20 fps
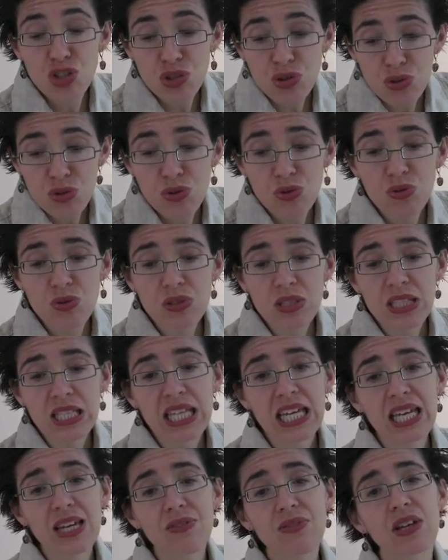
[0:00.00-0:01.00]
to
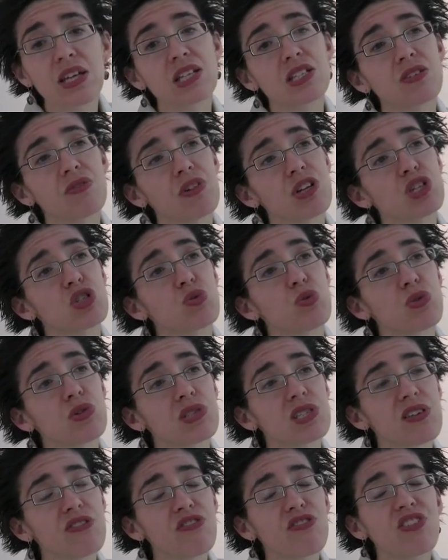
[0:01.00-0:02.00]
leave
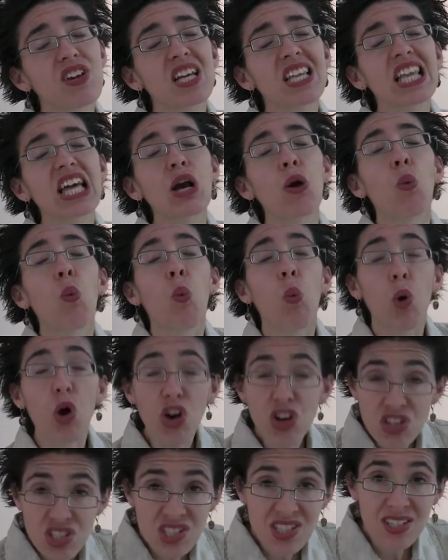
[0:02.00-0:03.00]
individuals feeling
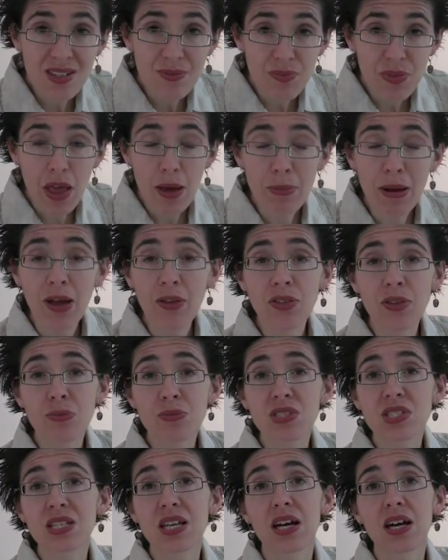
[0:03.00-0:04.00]
worse about
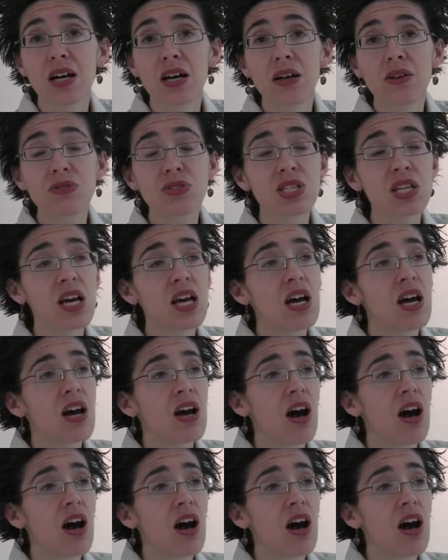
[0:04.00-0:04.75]
themselves,